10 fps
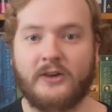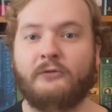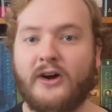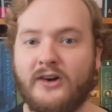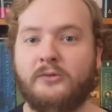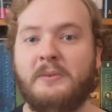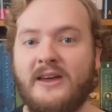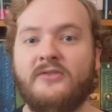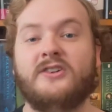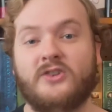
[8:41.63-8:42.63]
The first
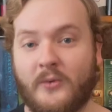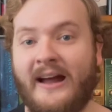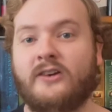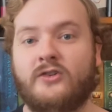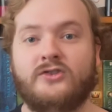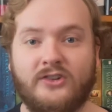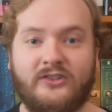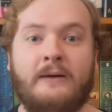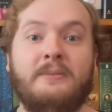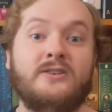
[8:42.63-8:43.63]
being the director
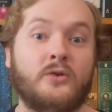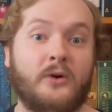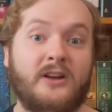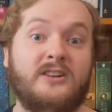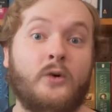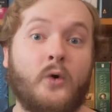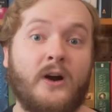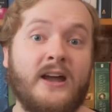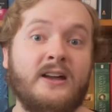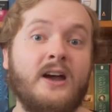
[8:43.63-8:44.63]
Giuseppe
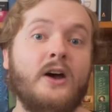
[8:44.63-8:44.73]
Tornatore,